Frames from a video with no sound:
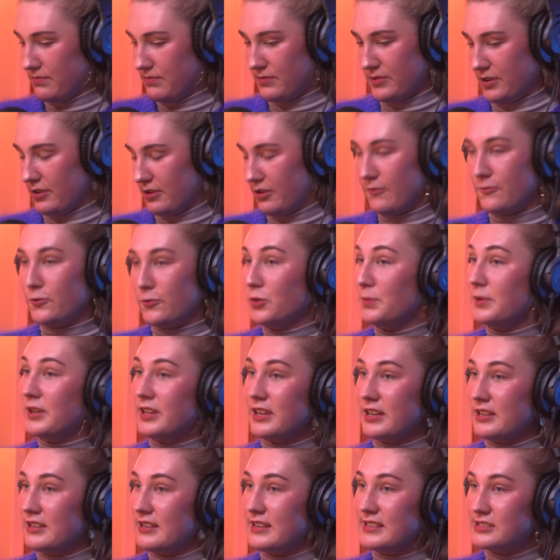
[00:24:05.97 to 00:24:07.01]
I don't know, four
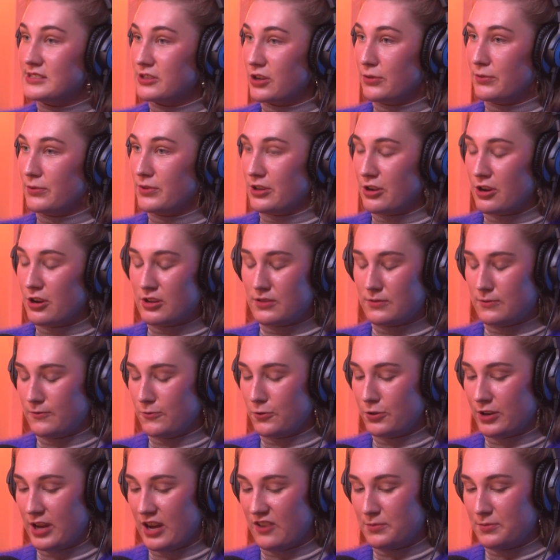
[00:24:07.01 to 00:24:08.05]
billion years ago when the Earth,
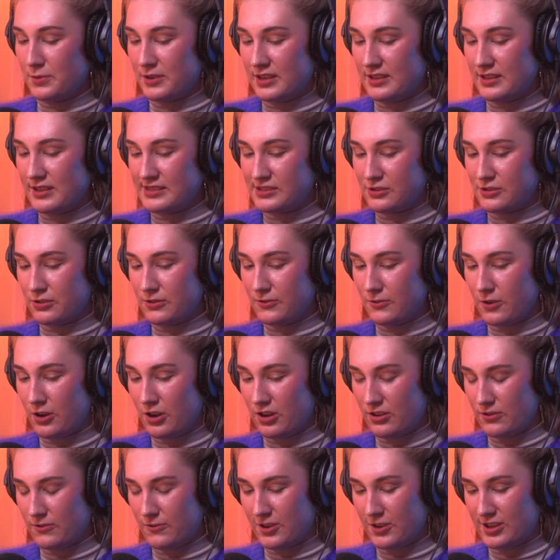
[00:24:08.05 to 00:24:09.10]
four and a half billion years ago when the
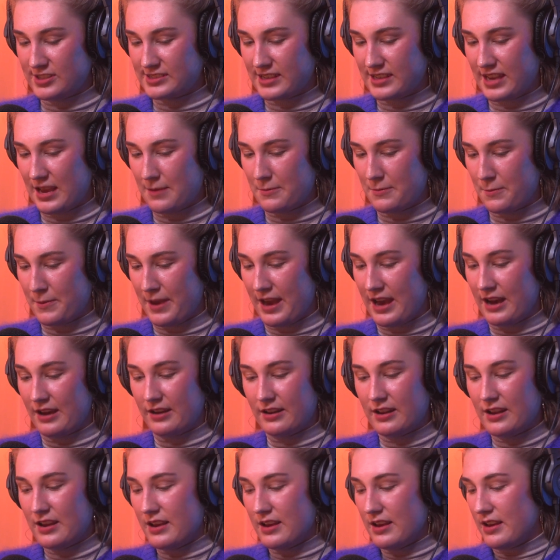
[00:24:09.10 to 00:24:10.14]
Earth first came about,